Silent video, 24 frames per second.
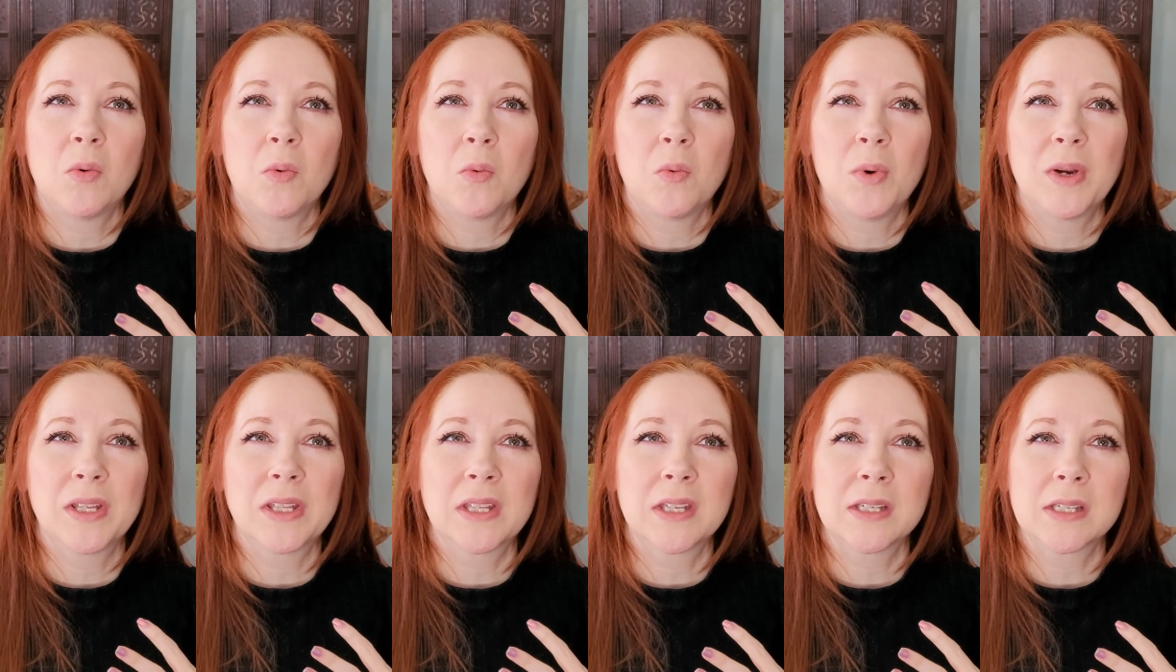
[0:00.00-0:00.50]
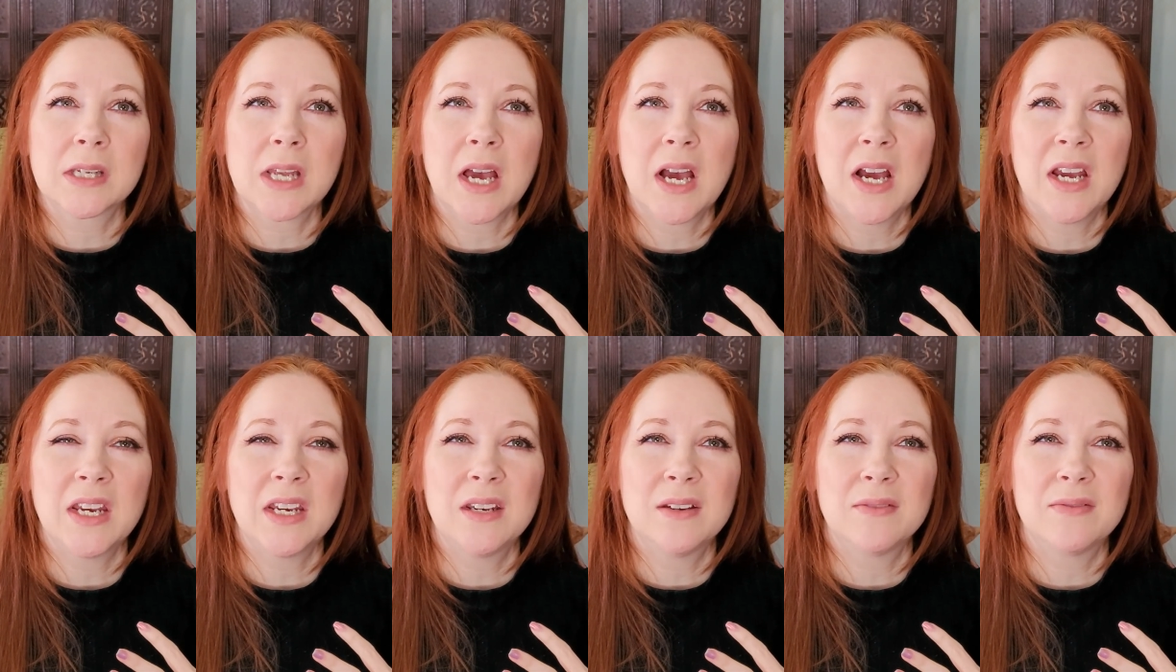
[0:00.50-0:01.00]
with this
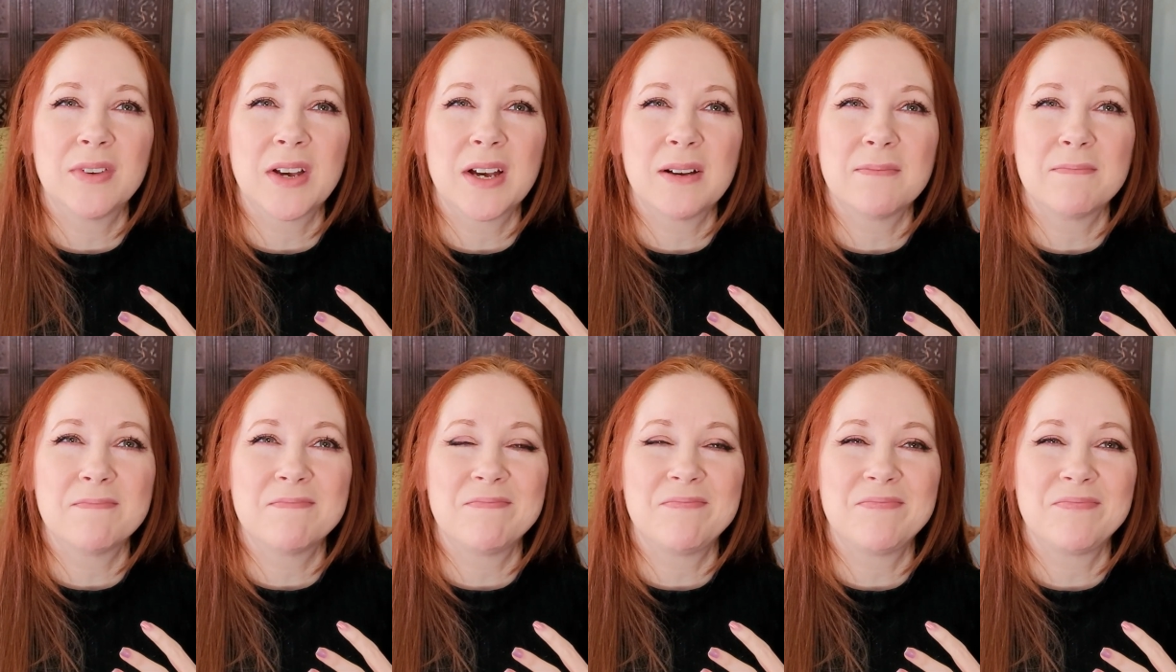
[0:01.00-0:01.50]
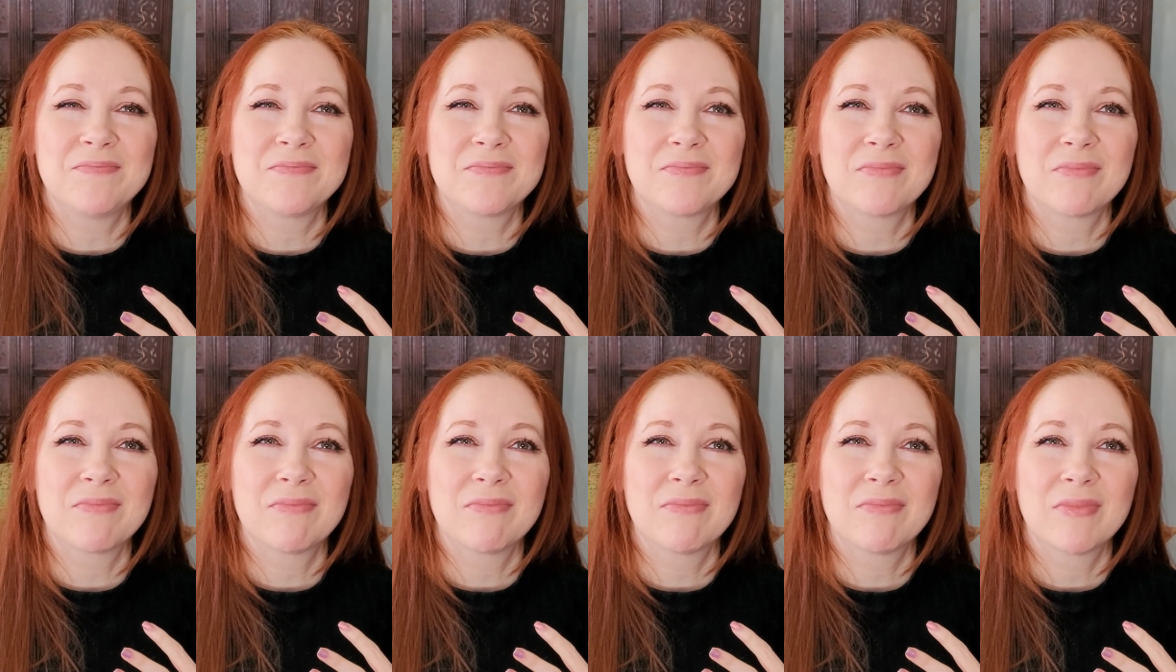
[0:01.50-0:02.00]
kind of
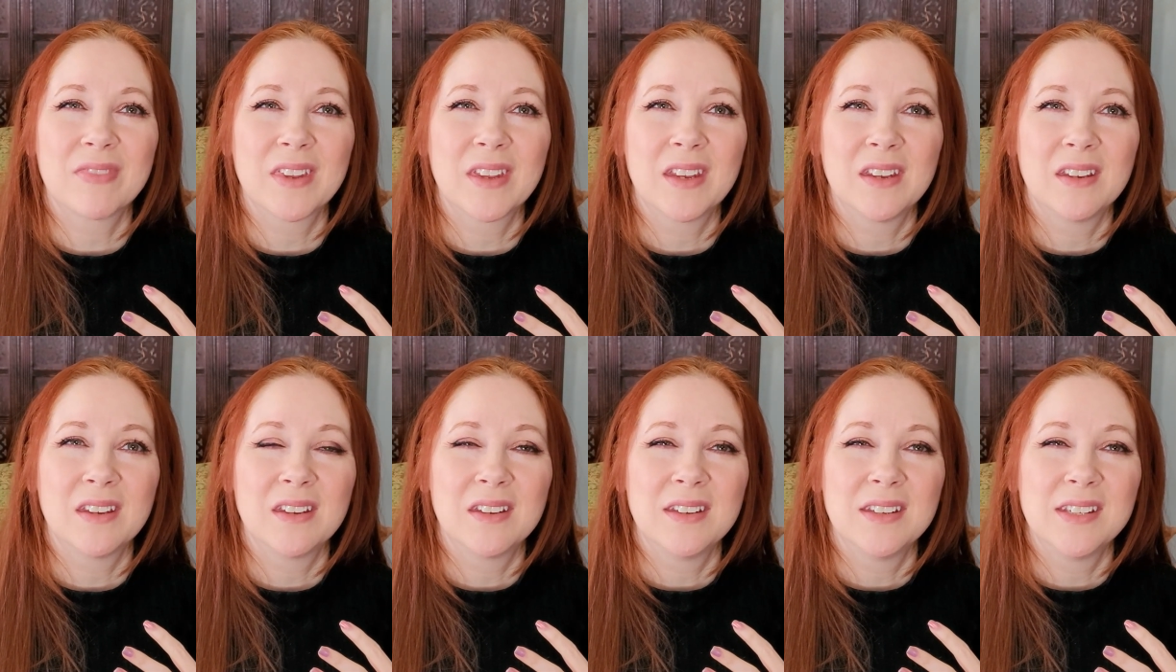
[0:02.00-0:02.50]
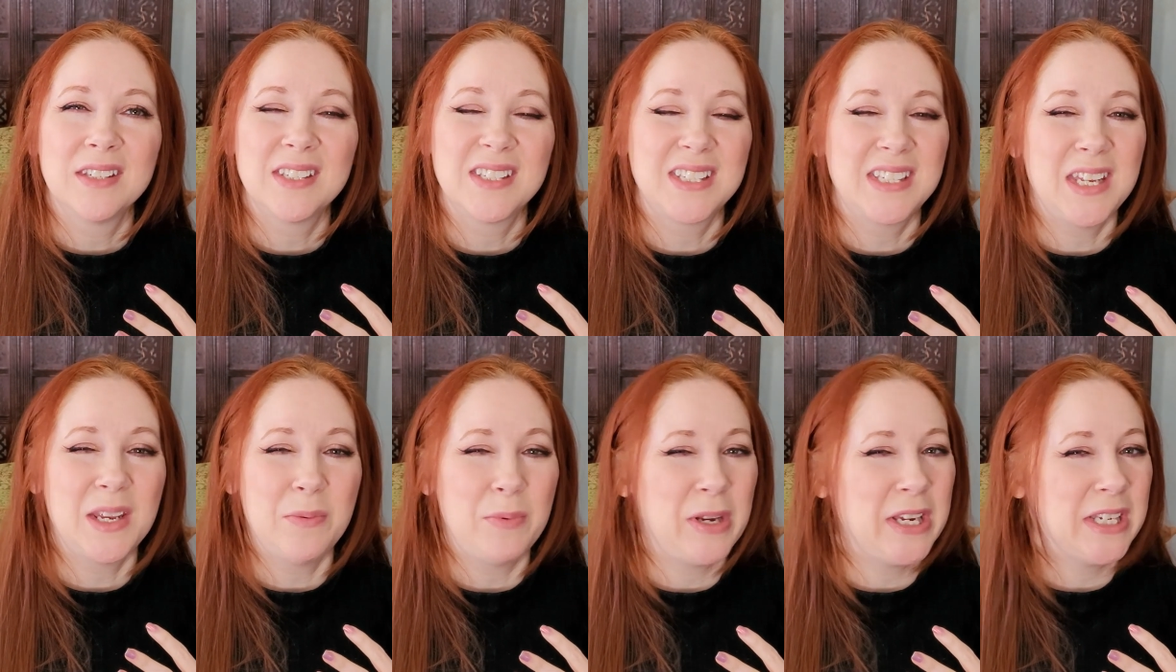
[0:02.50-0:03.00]

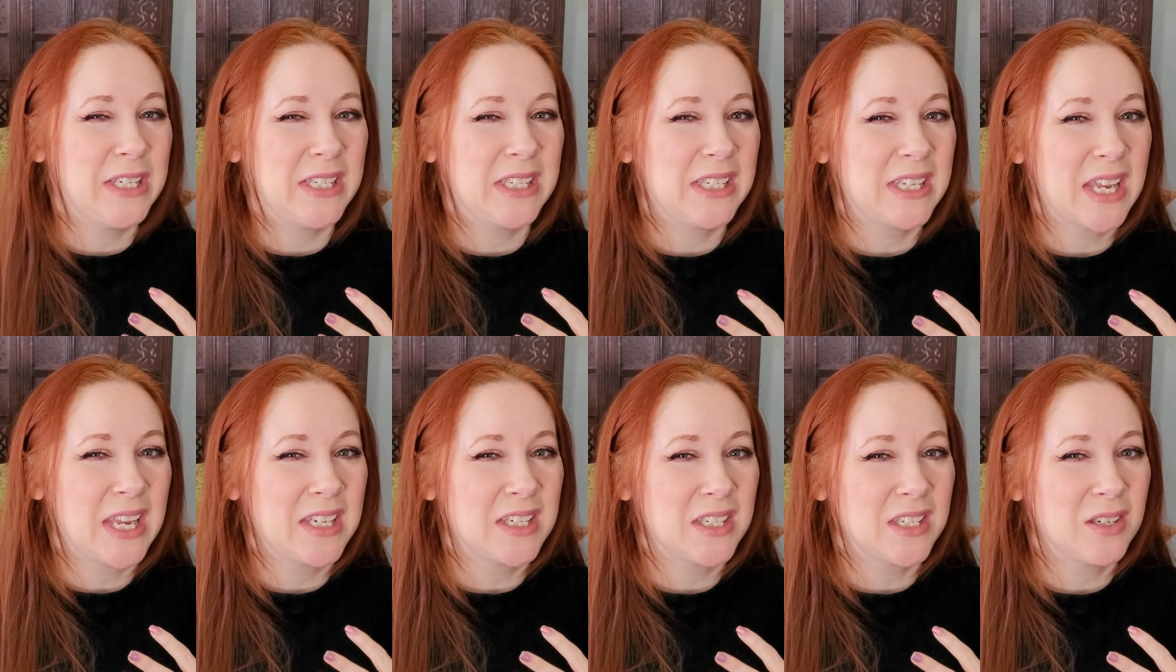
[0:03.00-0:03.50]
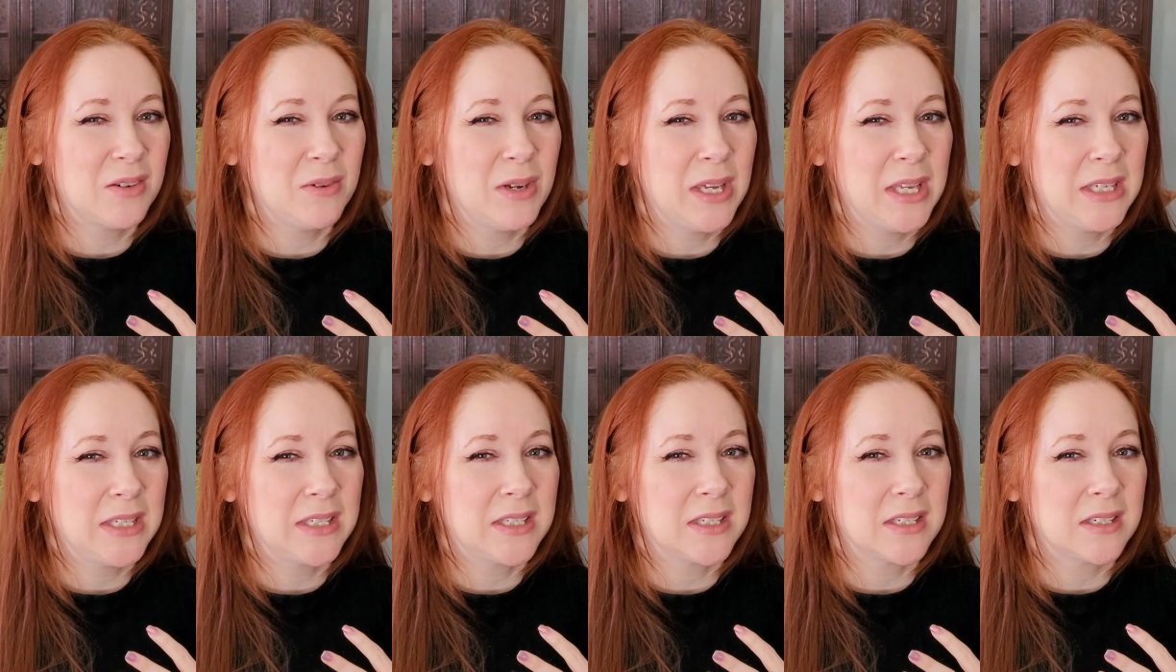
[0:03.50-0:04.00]
seaweed scent to
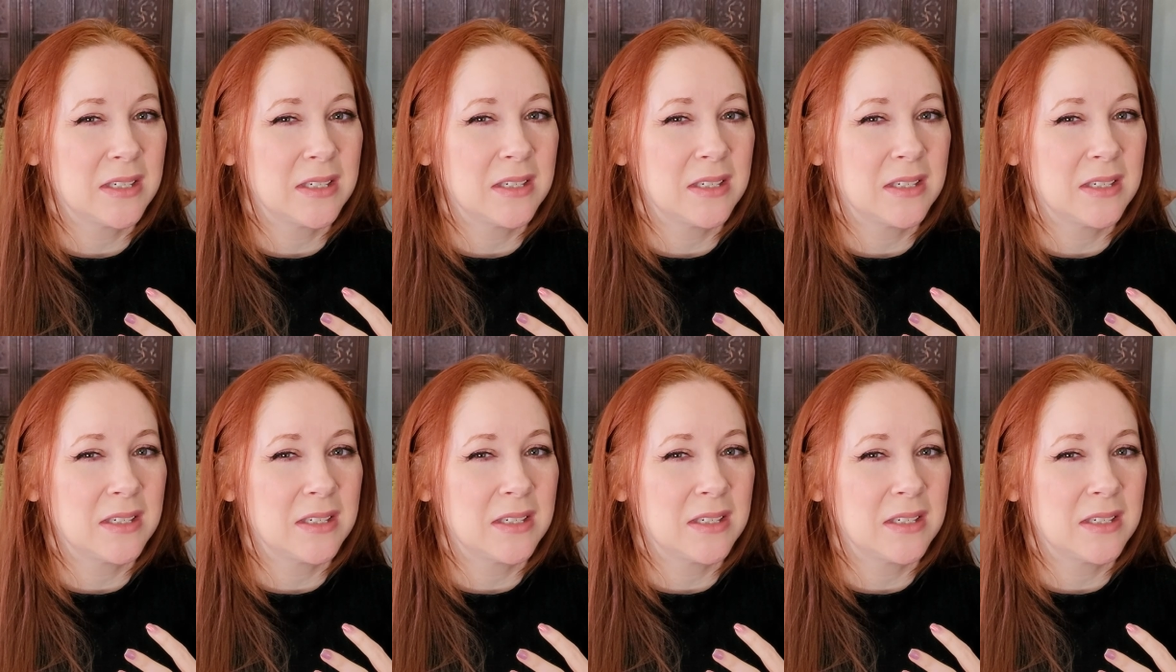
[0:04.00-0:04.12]
it.